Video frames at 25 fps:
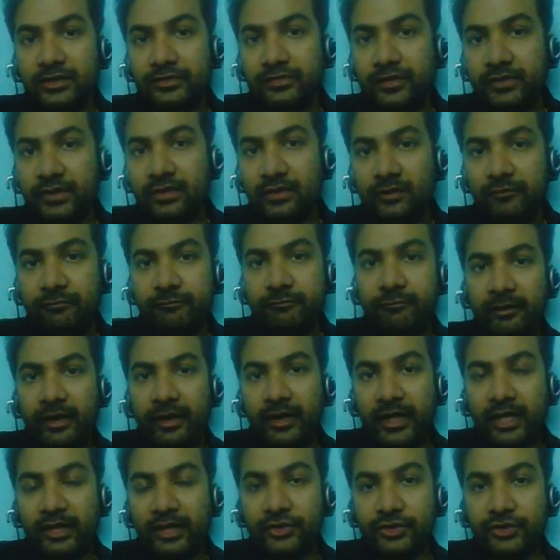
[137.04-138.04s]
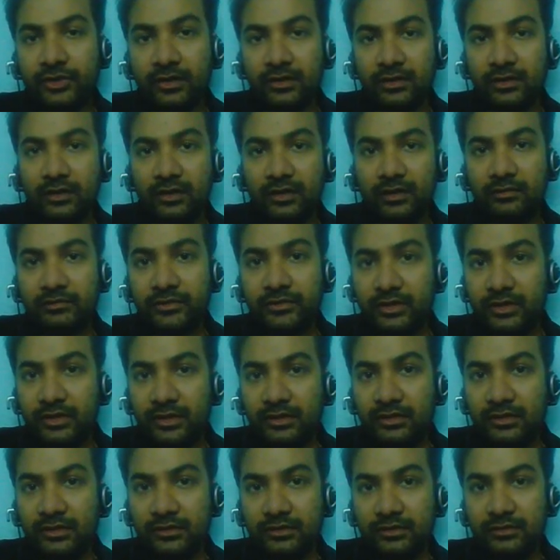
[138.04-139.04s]
deals with the financial
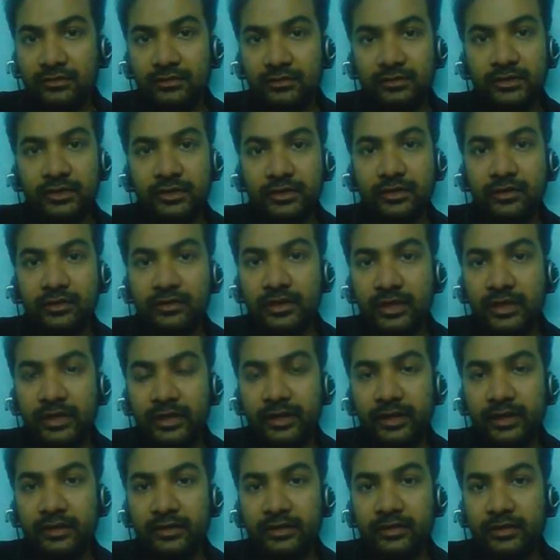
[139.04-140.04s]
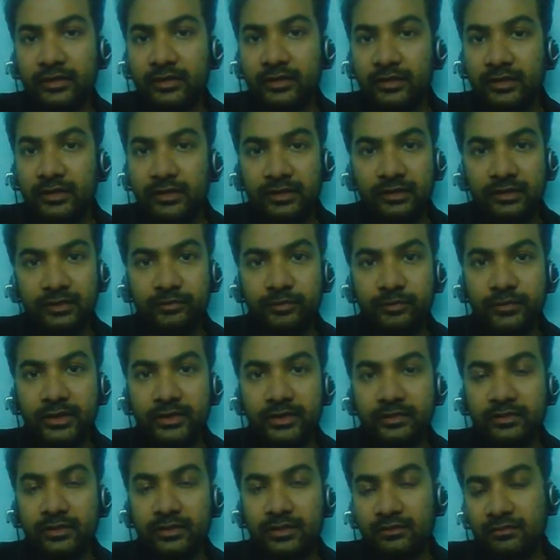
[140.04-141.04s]
year, the year ending with
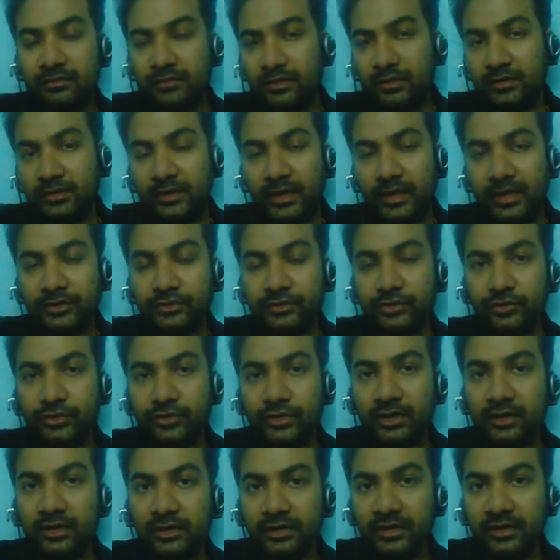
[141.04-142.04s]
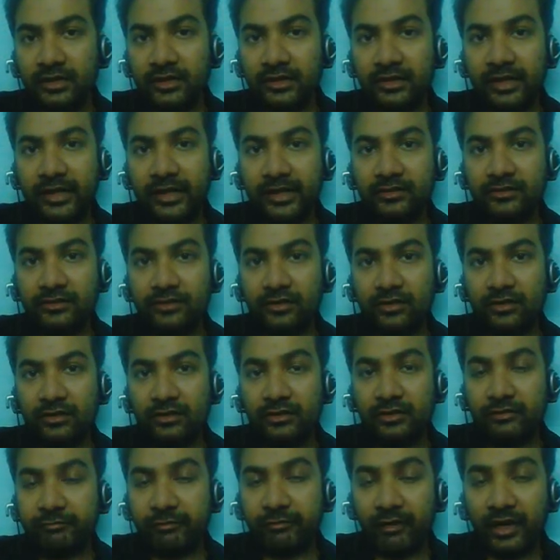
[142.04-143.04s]
the, as usual,
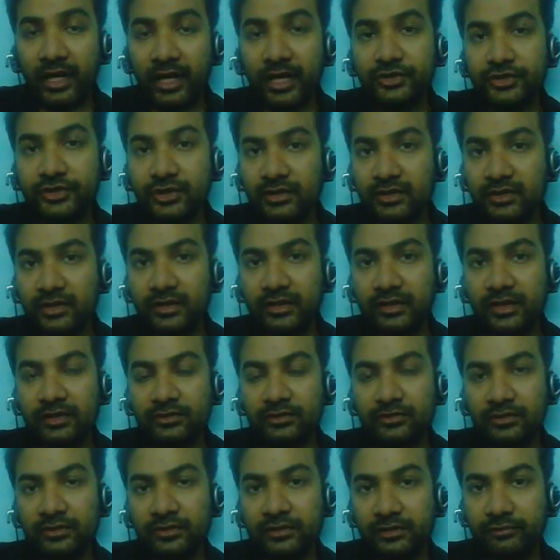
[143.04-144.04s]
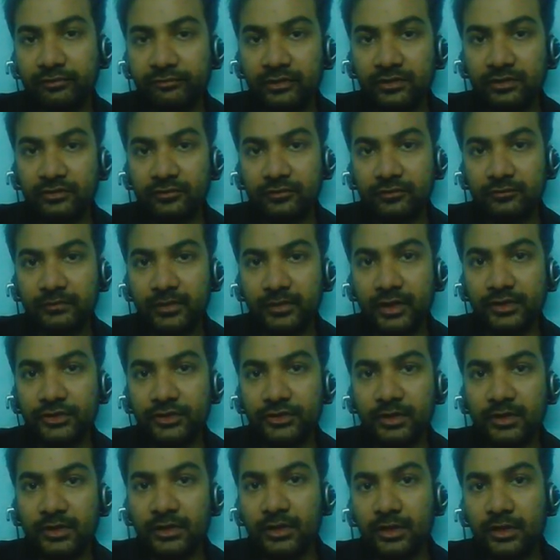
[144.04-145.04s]
the financial year ends on 31st of
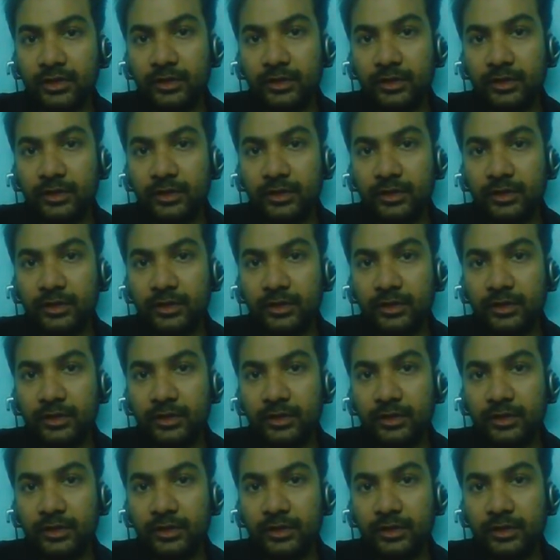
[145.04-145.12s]
March.